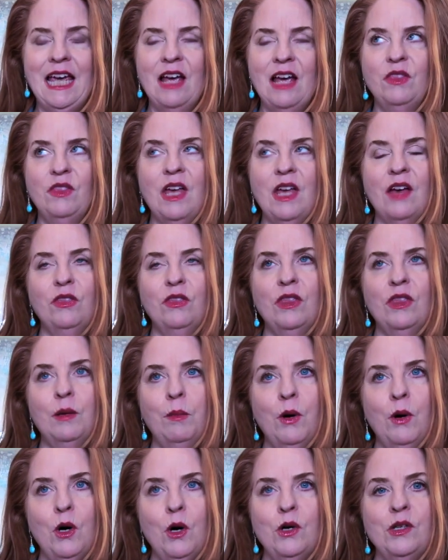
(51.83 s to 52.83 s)
that the
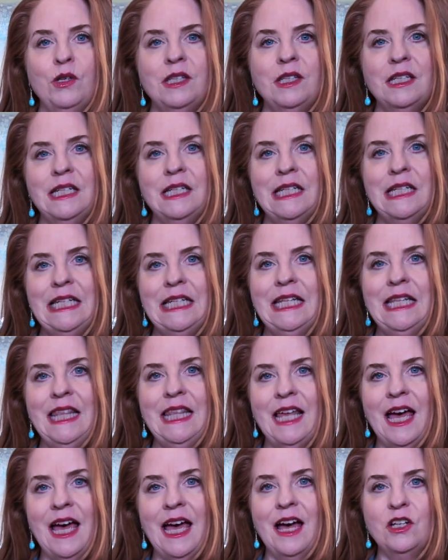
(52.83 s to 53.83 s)
person did
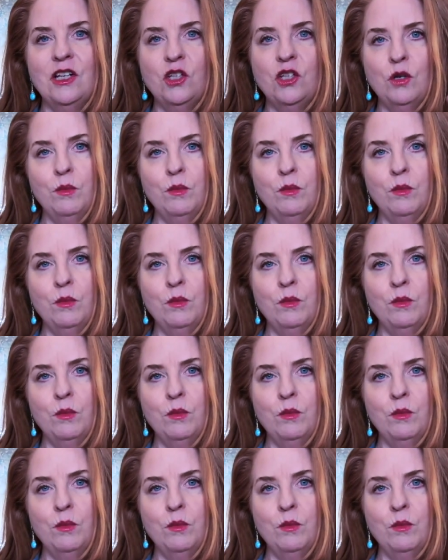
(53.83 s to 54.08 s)
that to